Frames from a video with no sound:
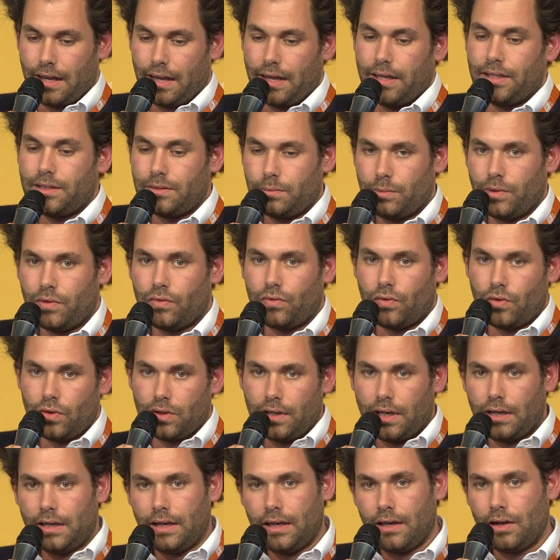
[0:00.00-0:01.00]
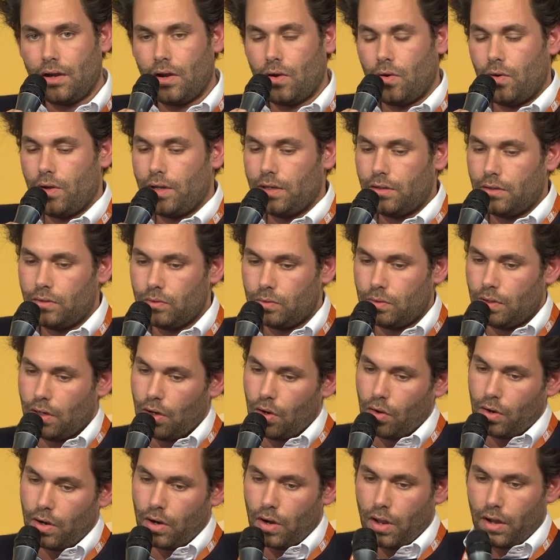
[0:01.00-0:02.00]
is before then they go into the
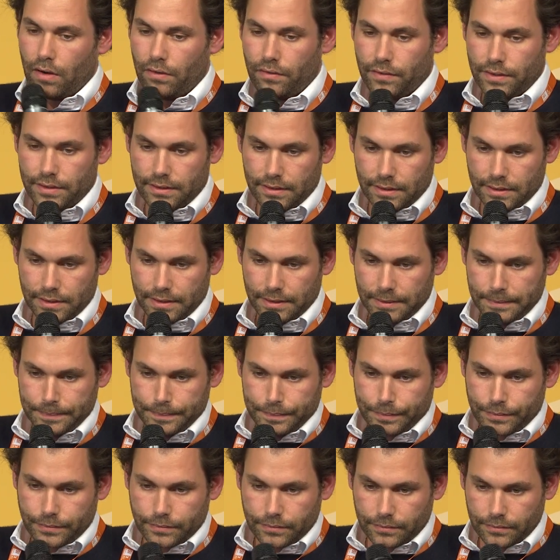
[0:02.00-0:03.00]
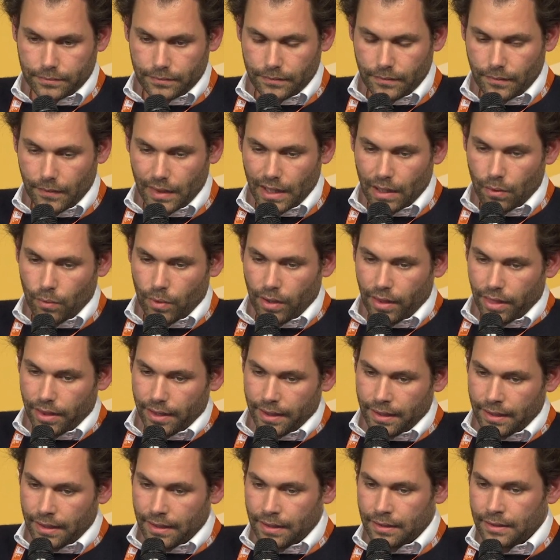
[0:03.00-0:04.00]
local offices. One
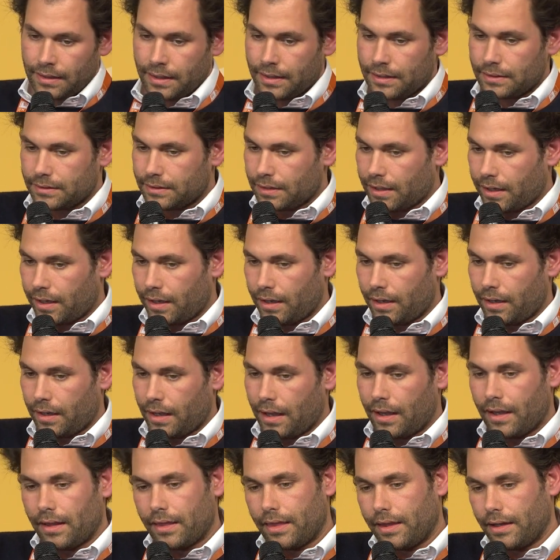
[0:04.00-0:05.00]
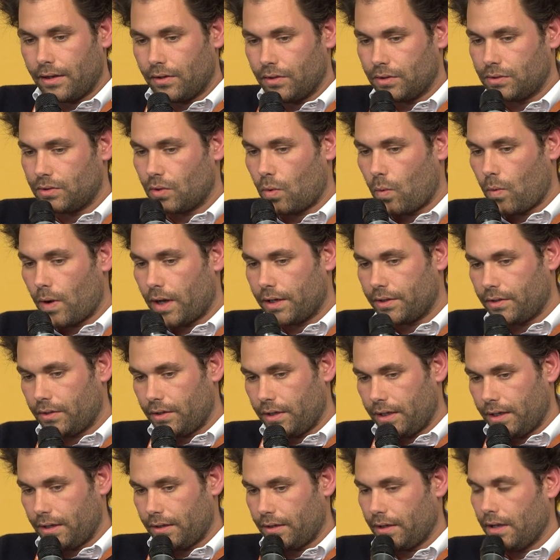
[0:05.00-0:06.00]
thing that is, I think, also quite
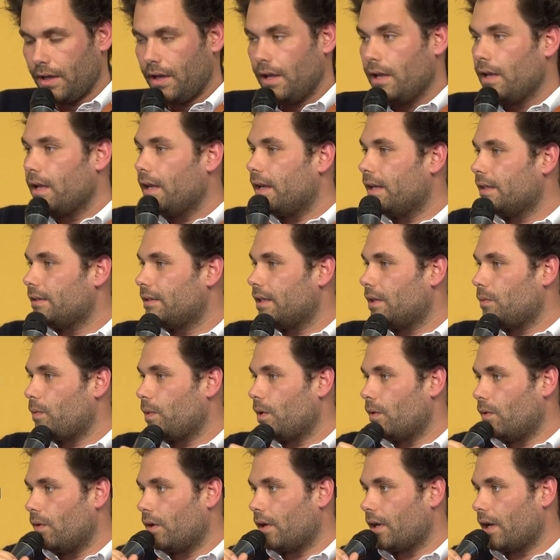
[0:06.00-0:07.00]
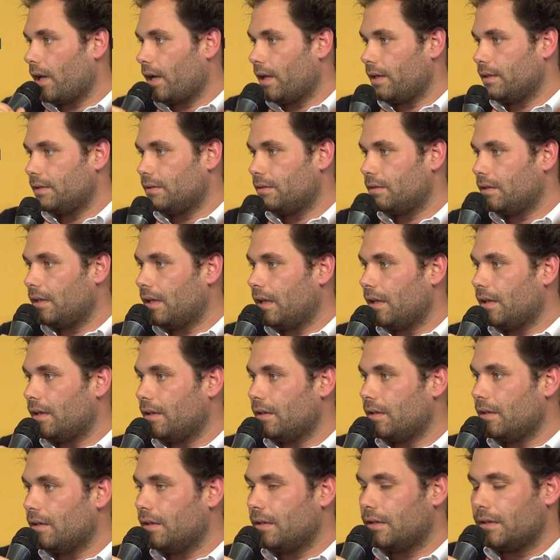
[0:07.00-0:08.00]
unique is that we organize
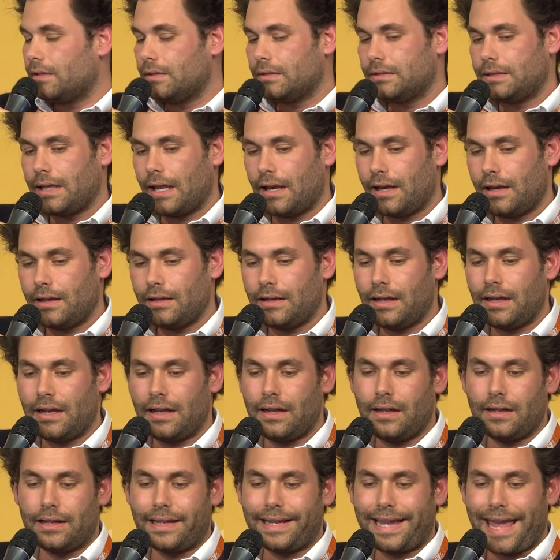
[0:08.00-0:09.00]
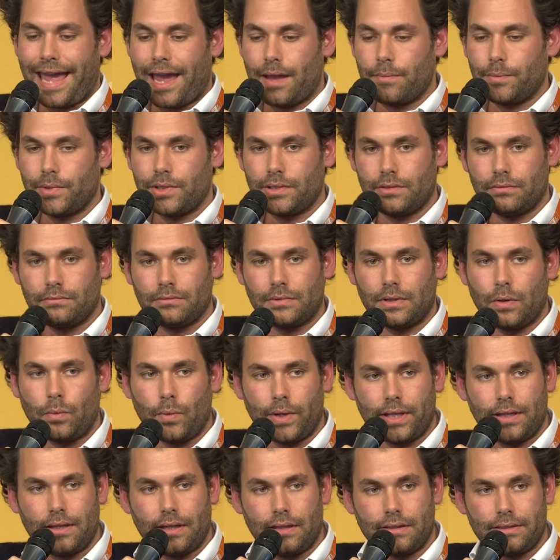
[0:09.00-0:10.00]
the camps,
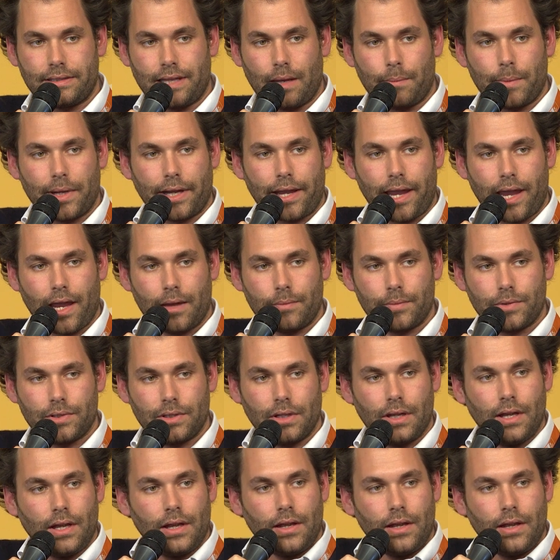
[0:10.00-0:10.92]
winter and summer camps.